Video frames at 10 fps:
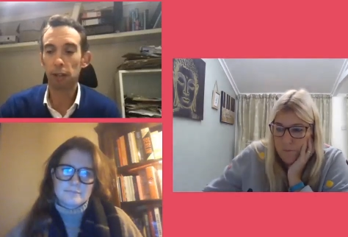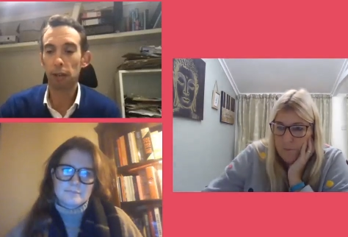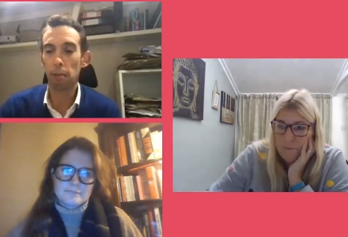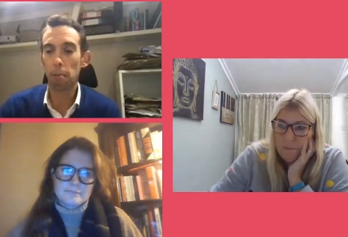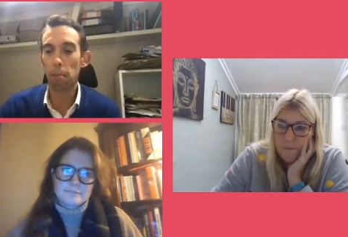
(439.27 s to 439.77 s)

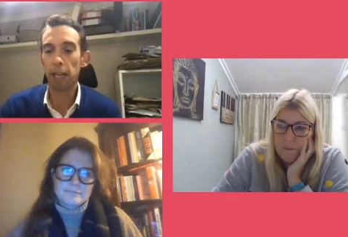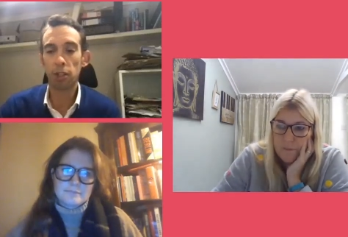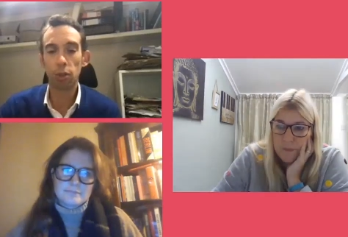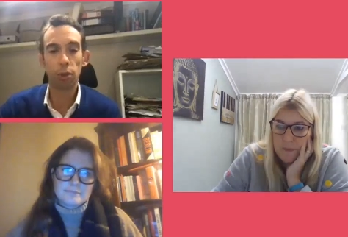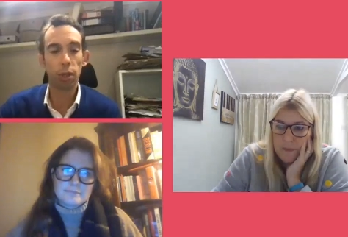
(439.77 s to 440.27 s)
Speaker 1: making
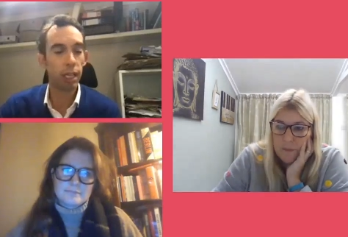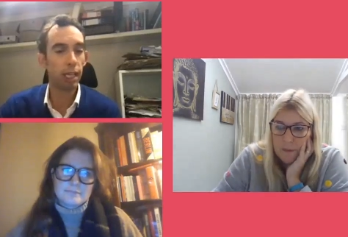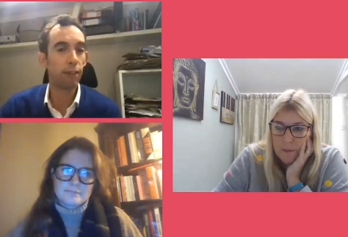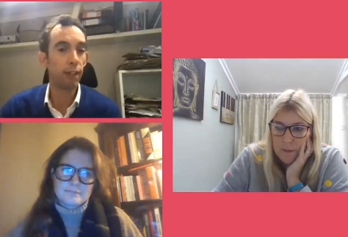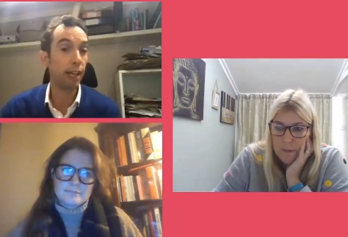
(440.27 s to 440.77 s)
sure that you're
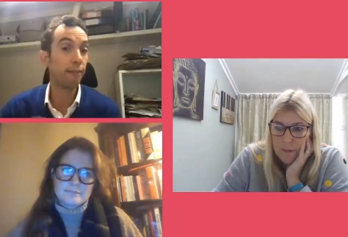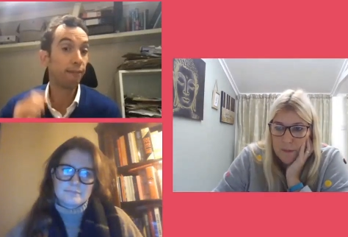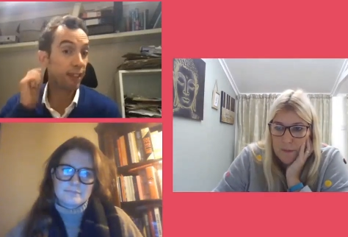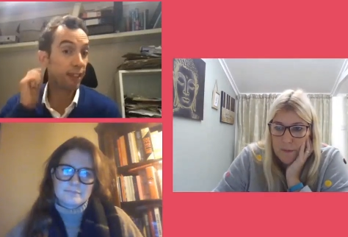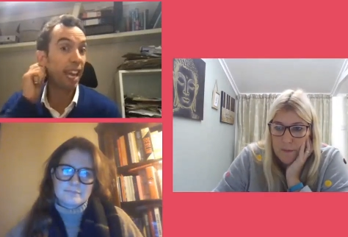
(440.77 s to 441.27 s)
given that
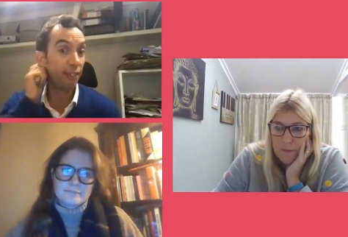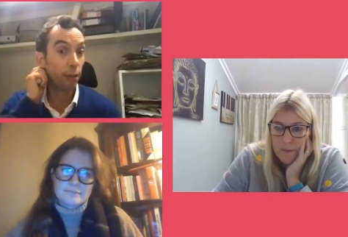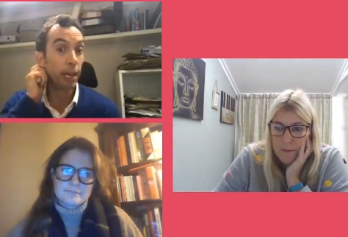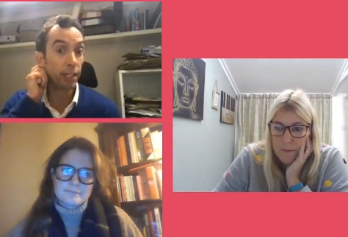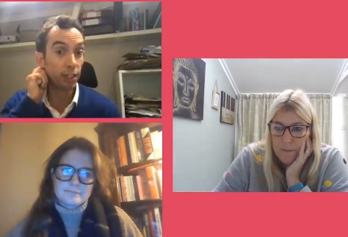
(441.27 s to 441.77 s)
that
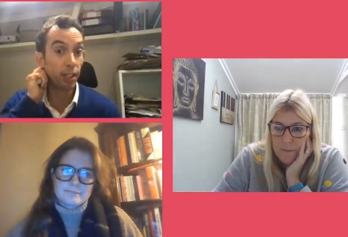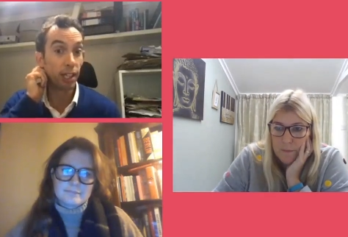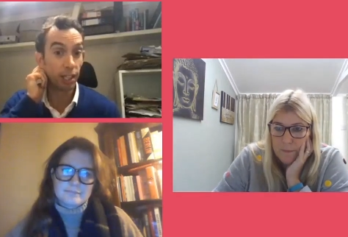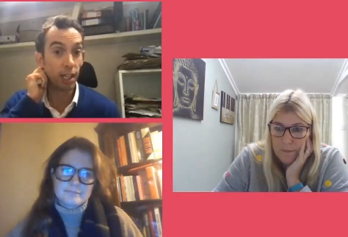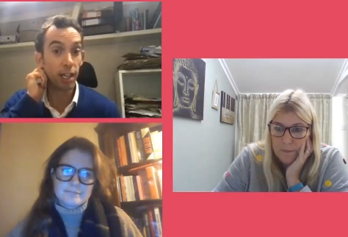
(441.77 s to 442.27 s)
information
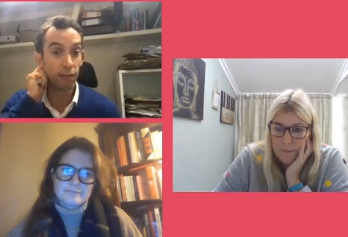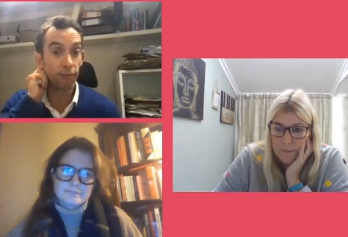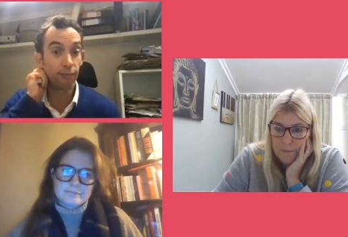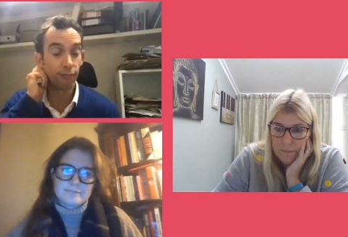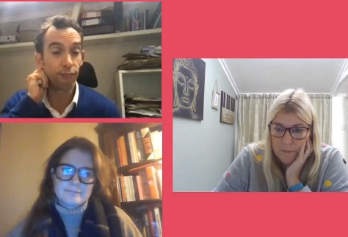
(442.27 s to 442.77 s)
and and
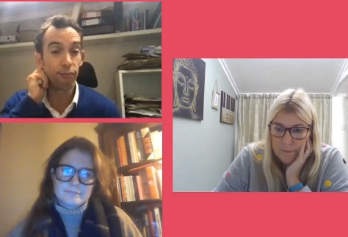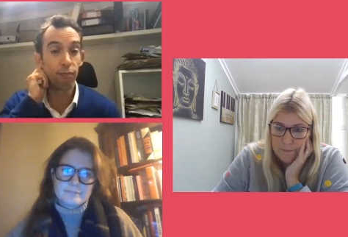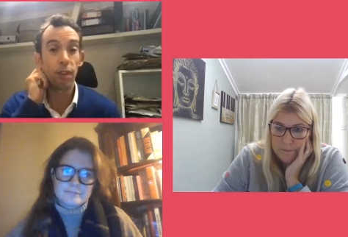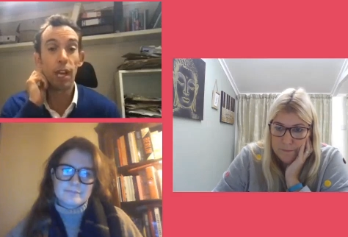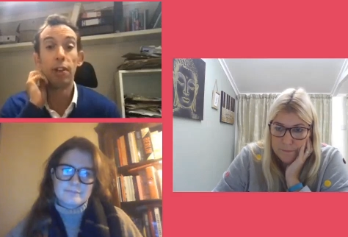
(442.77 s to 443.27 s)

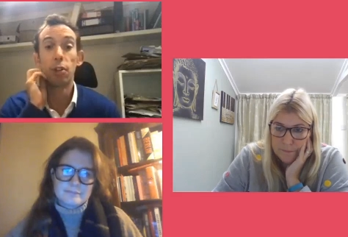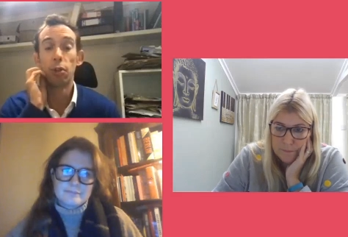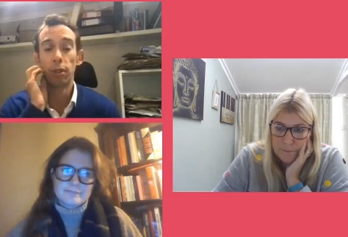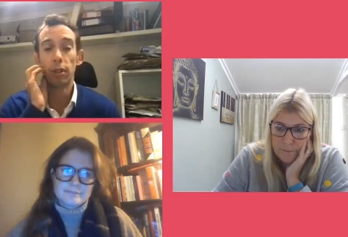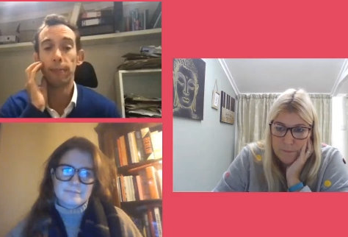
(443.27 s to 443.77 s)
and
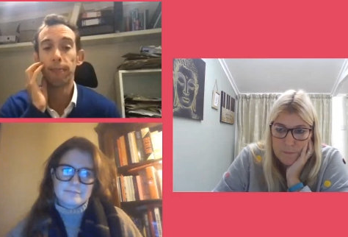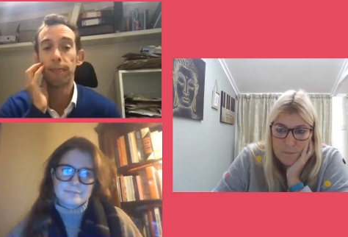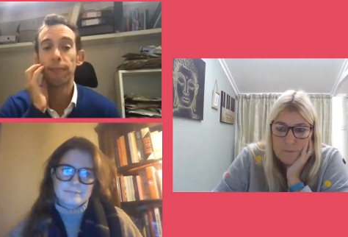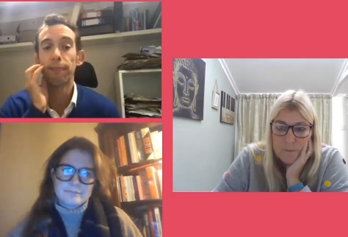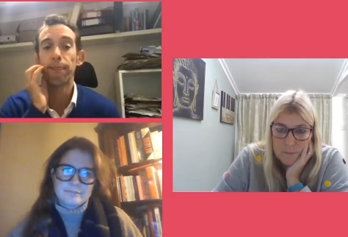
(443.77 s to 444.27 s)
choice
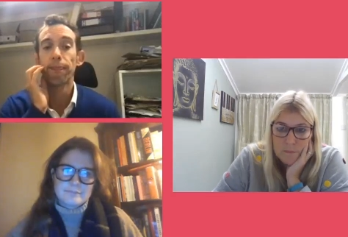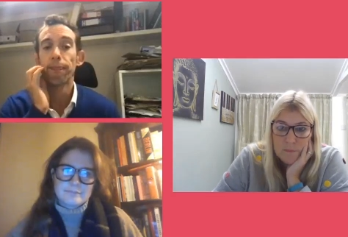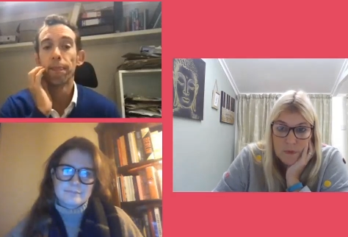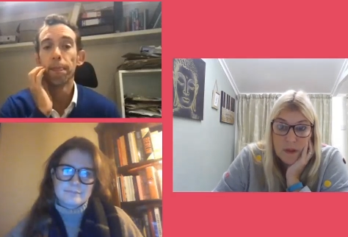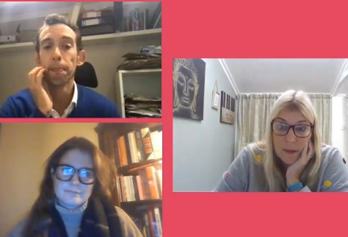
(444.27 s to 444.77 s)

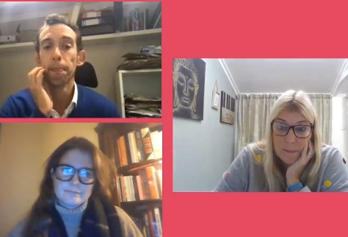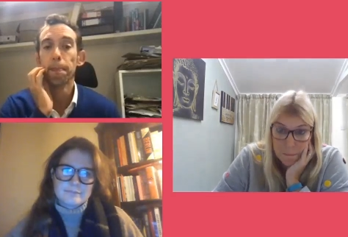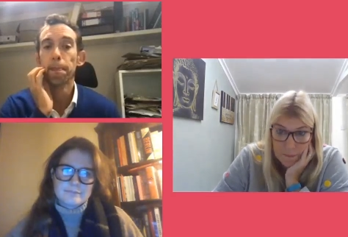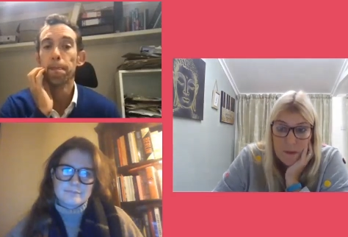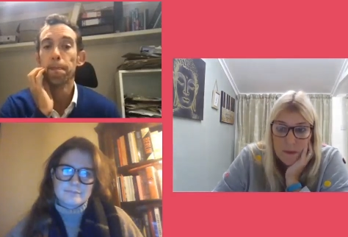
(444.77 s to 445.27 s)
Speaker 2: yeah
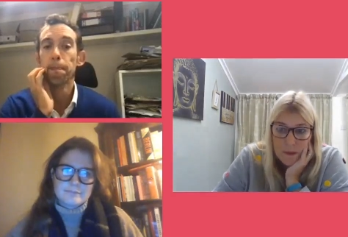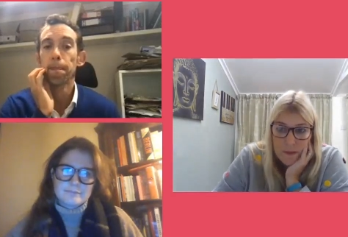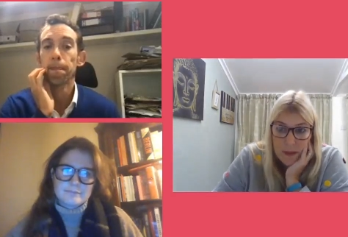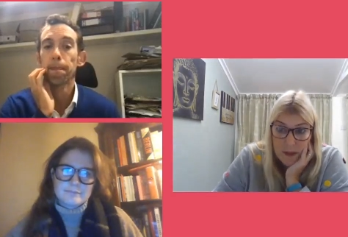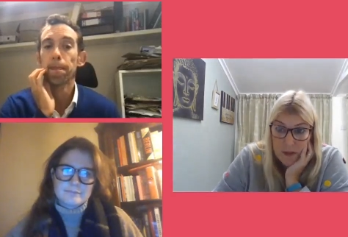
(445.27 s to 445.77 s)

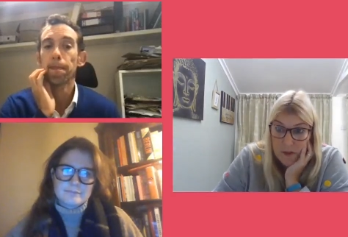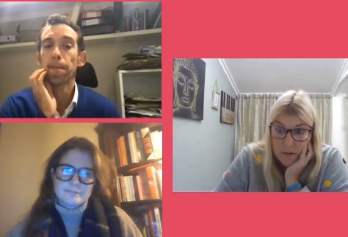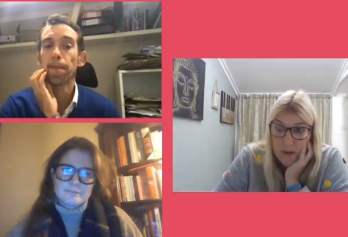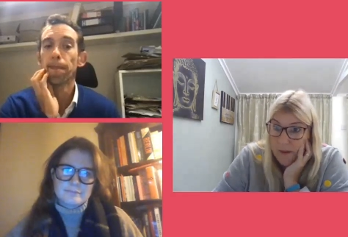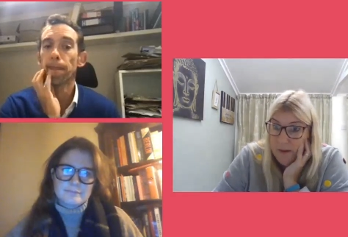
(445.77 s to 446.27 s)
Thank
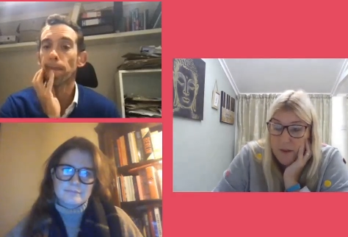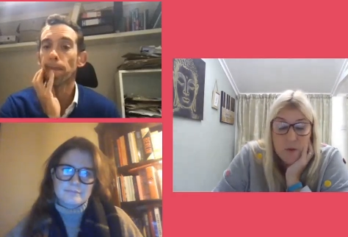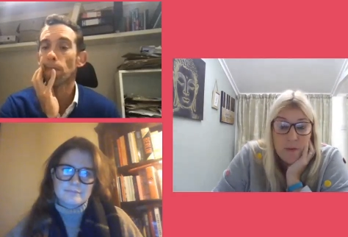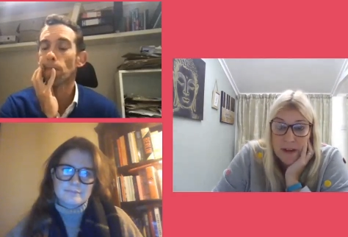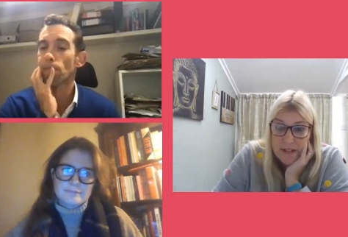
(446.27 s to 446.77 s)
you. Yeah, and
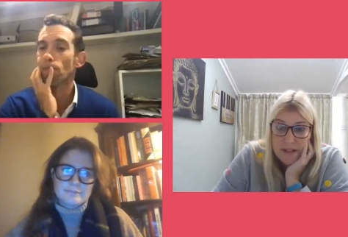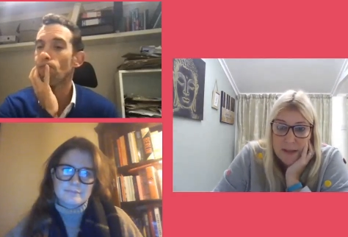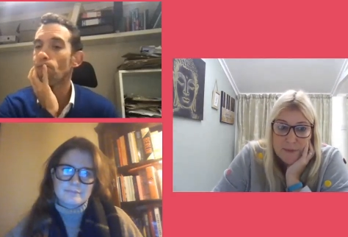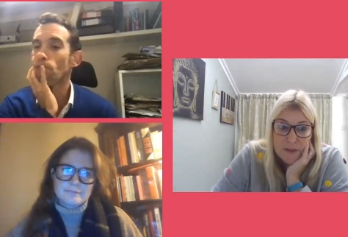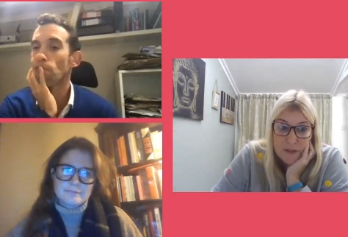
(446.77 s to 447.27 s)
you're right.
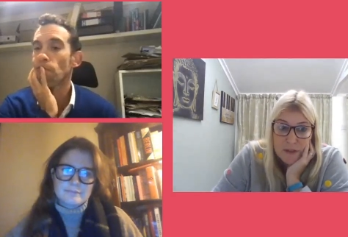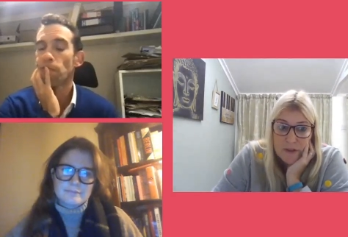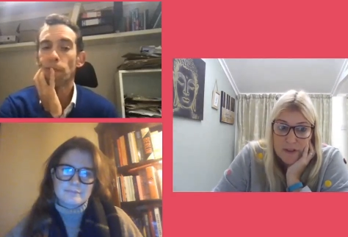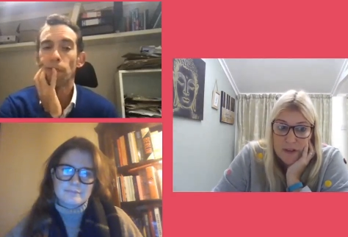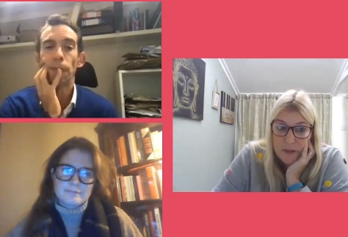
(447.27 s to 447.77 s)
It's
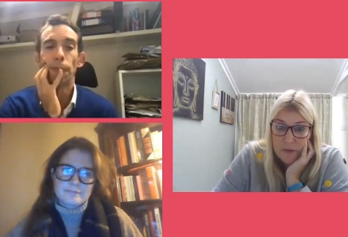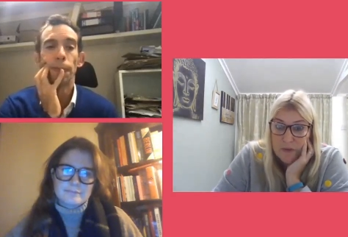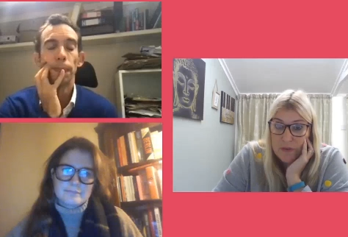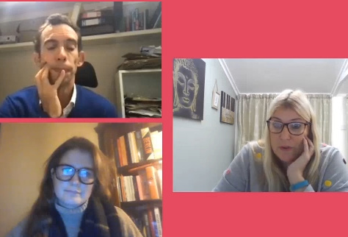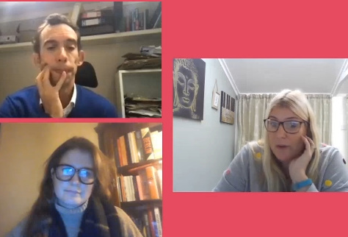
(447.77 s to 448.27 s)
absolutely
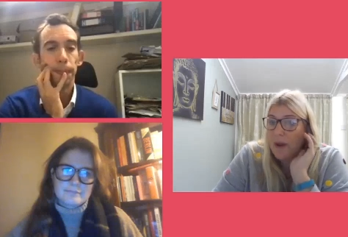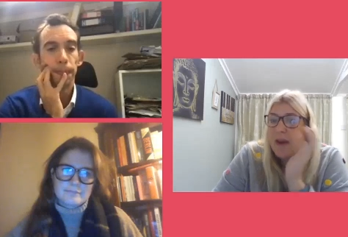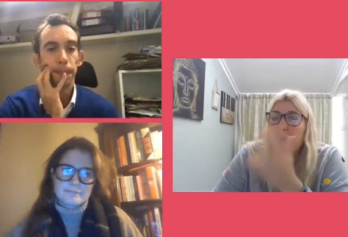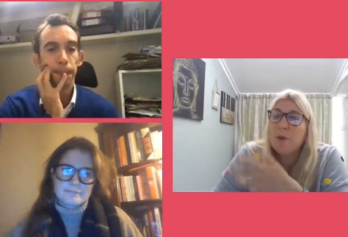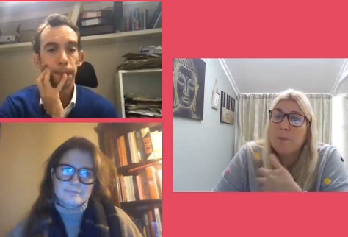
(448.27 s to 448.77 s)
down to
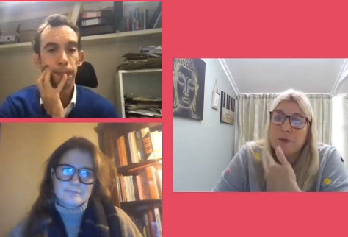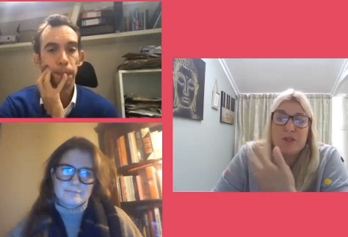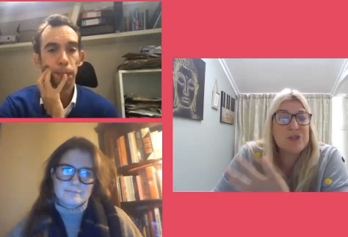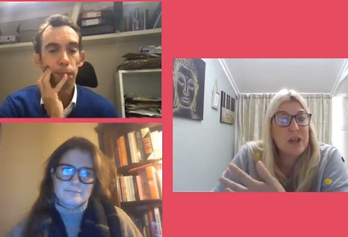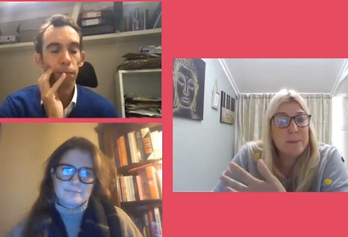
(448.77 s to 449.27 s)
your
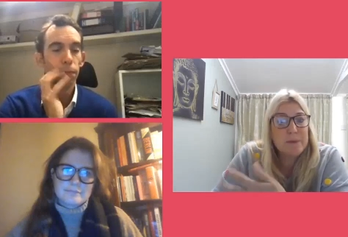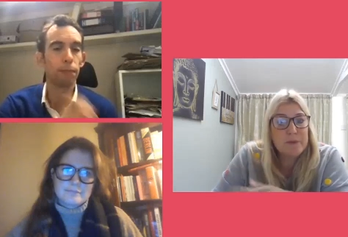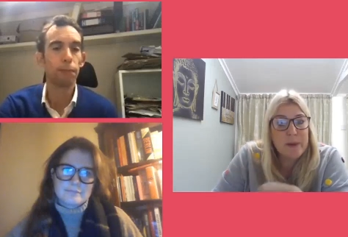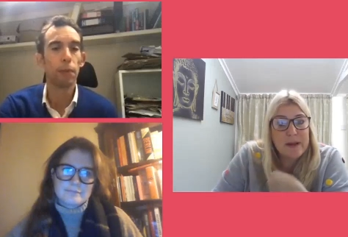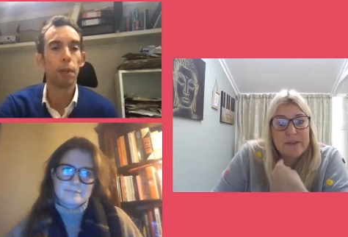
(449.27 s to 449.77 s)
body shape
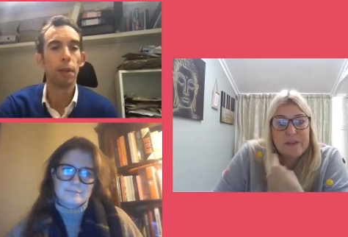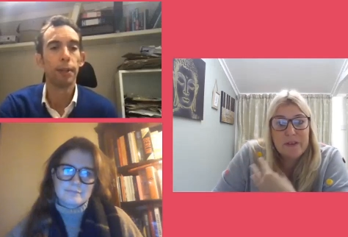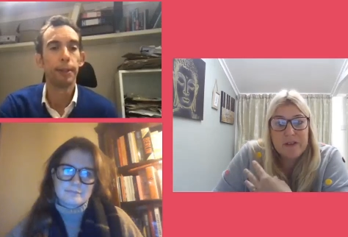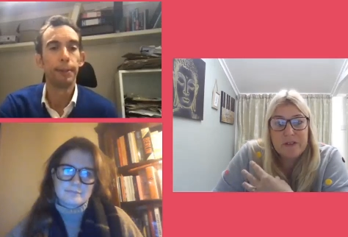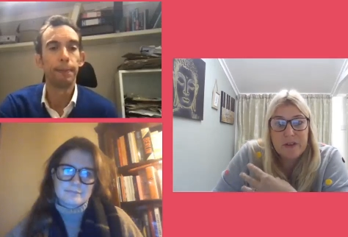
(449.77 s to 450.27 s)
as well,
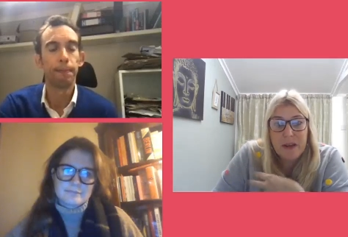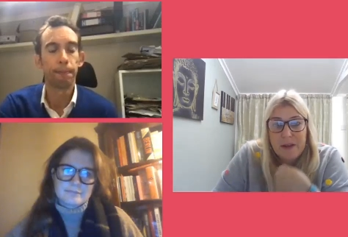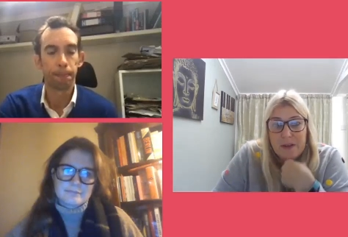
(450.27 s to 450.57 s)
isn't it? And